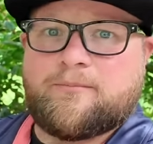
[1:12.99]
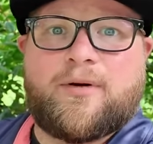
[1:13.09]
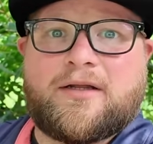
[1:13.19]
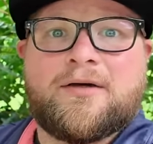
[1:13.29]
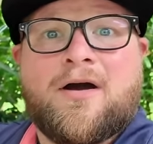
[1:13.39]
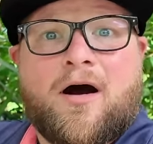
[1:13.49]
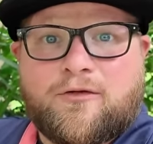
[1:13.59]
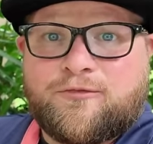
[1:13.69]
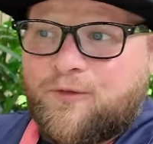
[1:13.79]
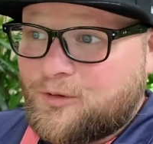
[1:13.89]
but
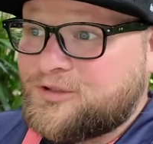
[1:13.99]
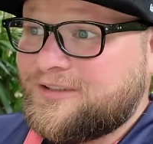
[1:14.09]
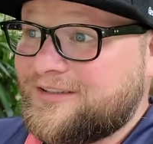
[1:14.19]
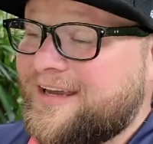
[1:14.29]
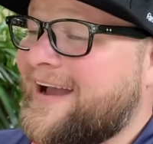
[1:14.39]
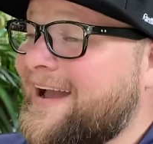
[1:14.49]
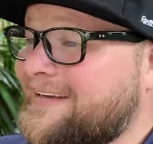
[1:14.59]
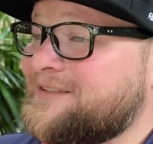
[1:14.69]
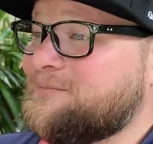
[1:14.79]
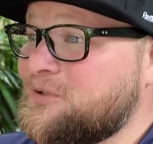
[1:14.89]
unfortunately I
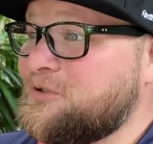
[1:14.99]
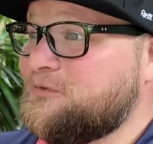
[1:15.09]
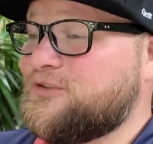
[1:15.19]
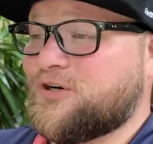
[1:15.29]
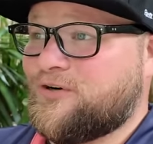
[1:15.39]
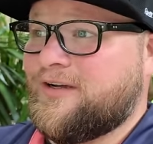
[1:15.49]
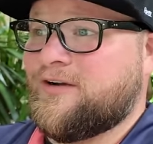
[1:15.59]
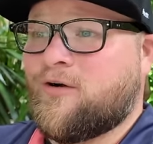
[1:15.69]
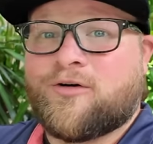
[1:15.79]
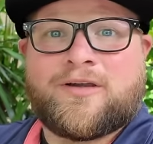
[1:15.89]
had to move during
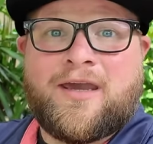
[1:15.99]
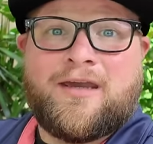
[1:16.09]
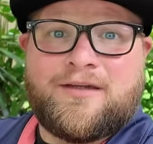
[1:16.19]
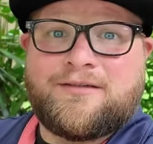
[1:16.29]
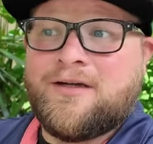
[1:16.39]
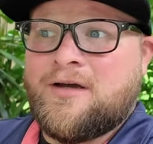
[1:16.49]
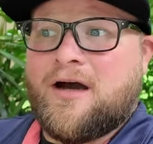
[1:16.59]
Hurricane